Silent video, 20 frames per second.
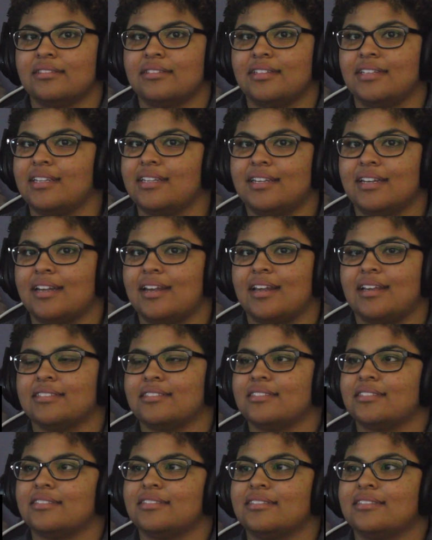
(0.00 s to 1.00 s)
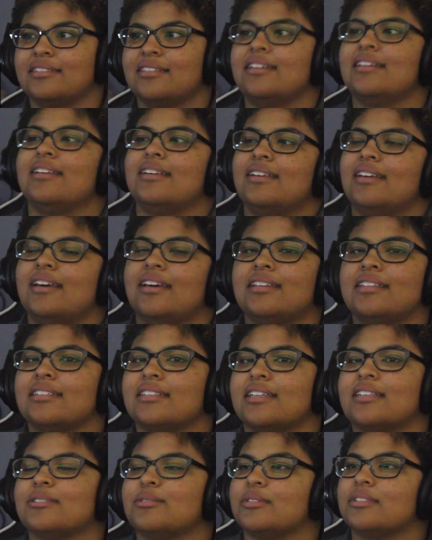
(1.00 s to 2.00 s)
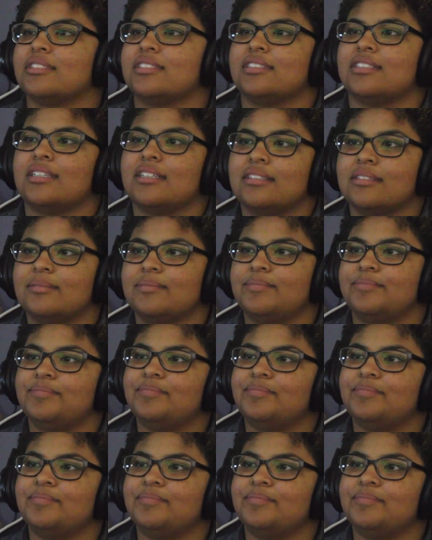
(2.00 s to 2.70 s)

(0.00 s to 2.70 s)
And he didn't answer. I think that's what she said.